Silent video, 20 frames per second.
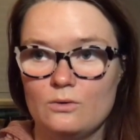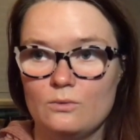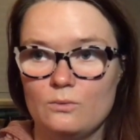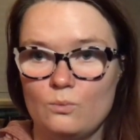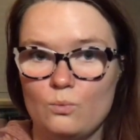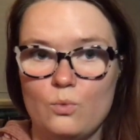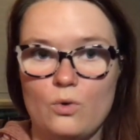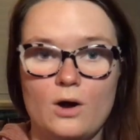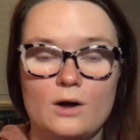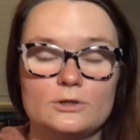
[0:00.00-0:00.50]

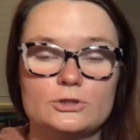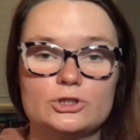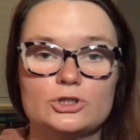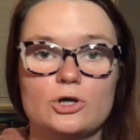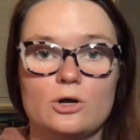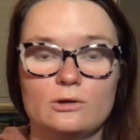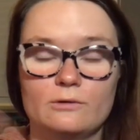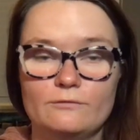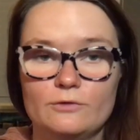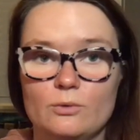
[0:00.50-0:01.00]
watch
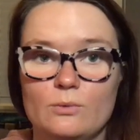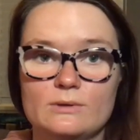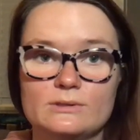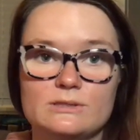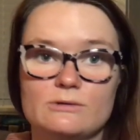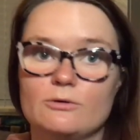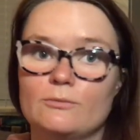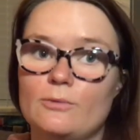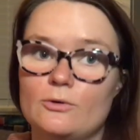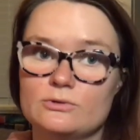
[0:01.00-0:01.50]
all of the ones
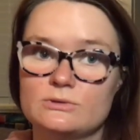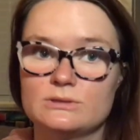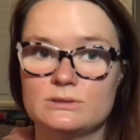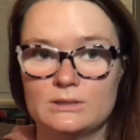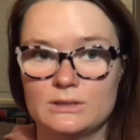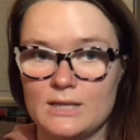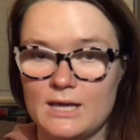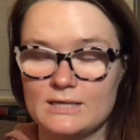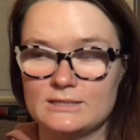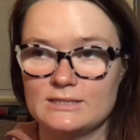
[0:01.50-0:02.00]
that were posted
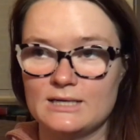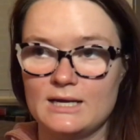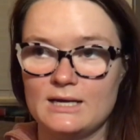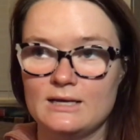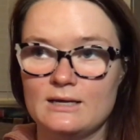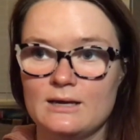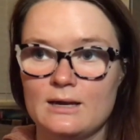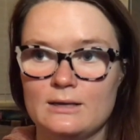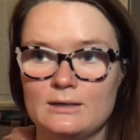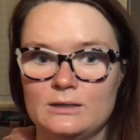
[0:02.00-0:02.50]
in that
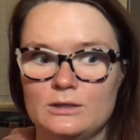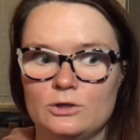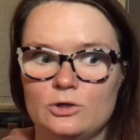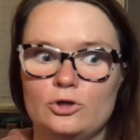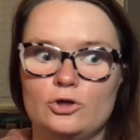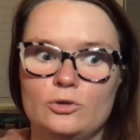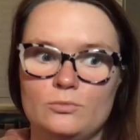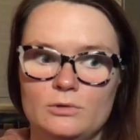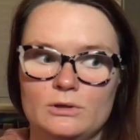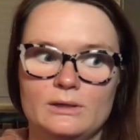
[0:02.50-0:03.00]
day and it
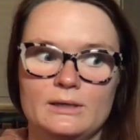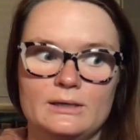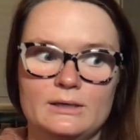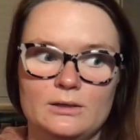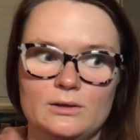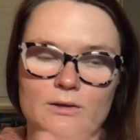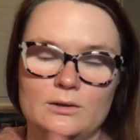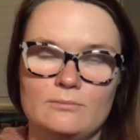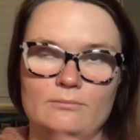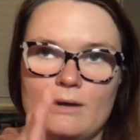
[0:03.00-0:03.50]

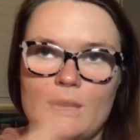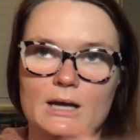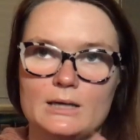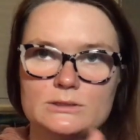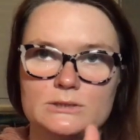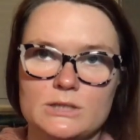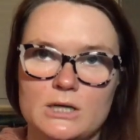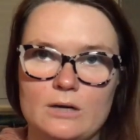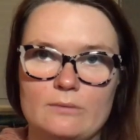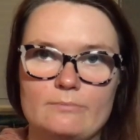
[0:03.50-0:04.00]
accumulated and
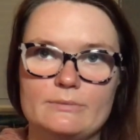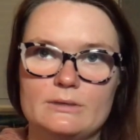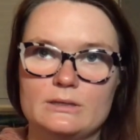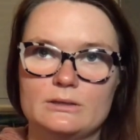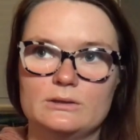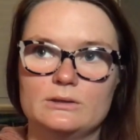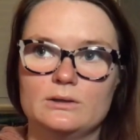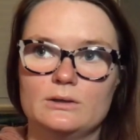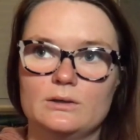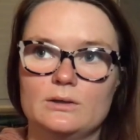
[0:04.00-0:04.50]
backed up
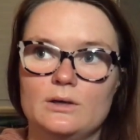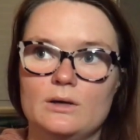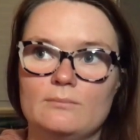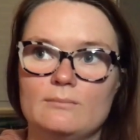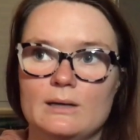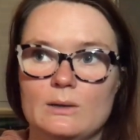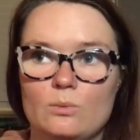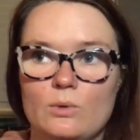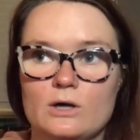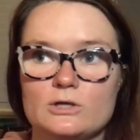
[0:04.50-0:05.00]
and
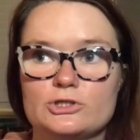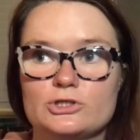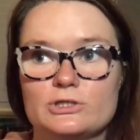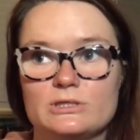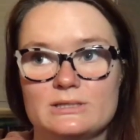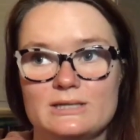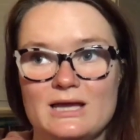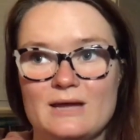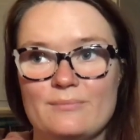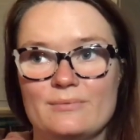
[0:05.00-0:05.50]
my watch
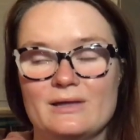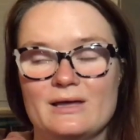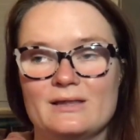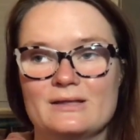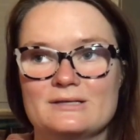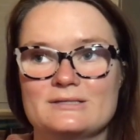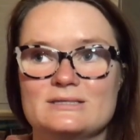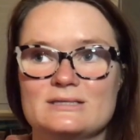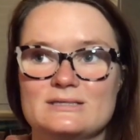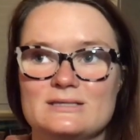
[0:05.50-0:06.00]
today
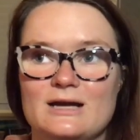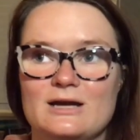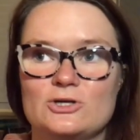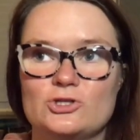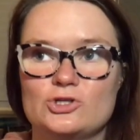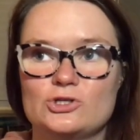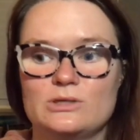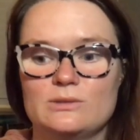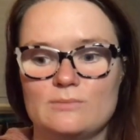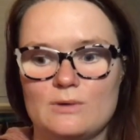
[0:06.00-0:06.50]
playlist is
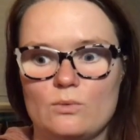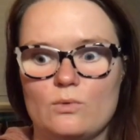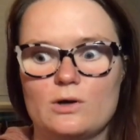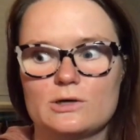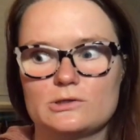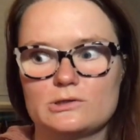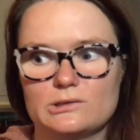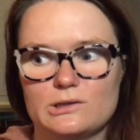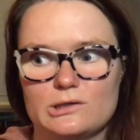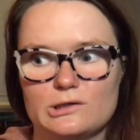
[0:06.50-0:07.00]
actually my
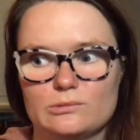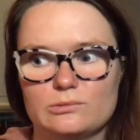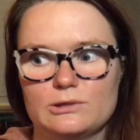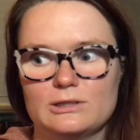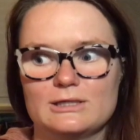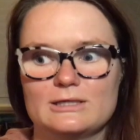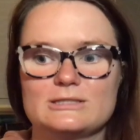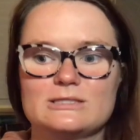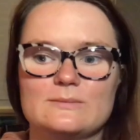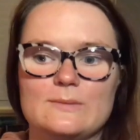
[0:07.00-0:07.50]
watch later
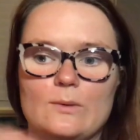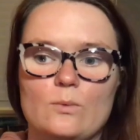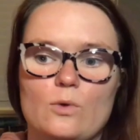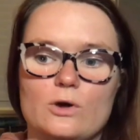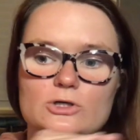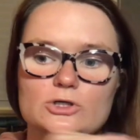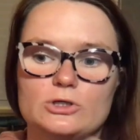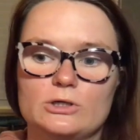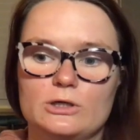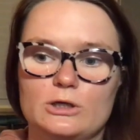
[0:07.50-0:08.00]
playlist my
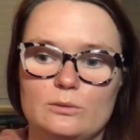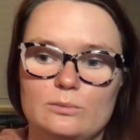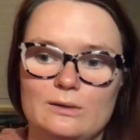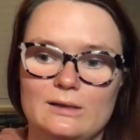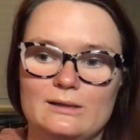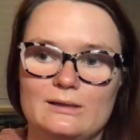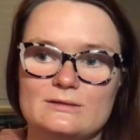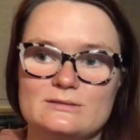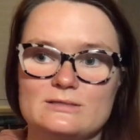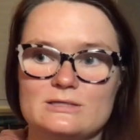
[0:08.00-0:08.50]
watch later
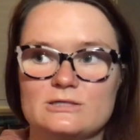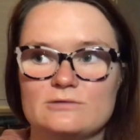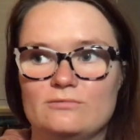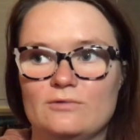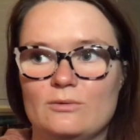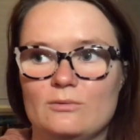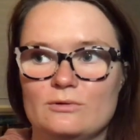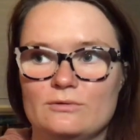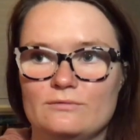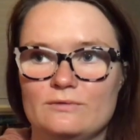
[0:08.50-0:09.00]
playlist is
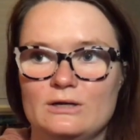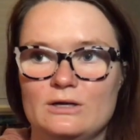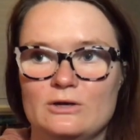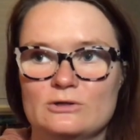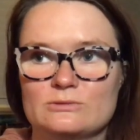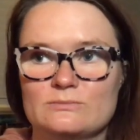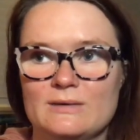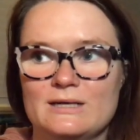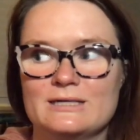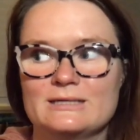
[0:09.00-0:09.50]
filled with
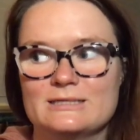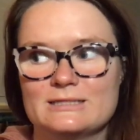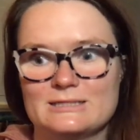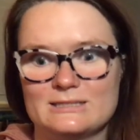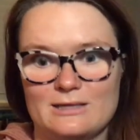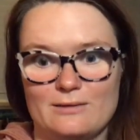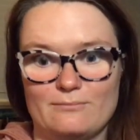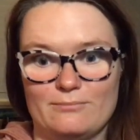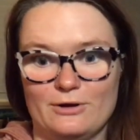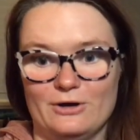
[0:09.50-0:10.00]
videos made in
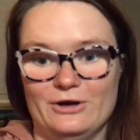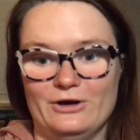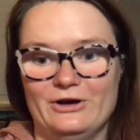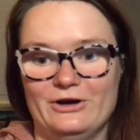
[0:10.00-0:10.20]
december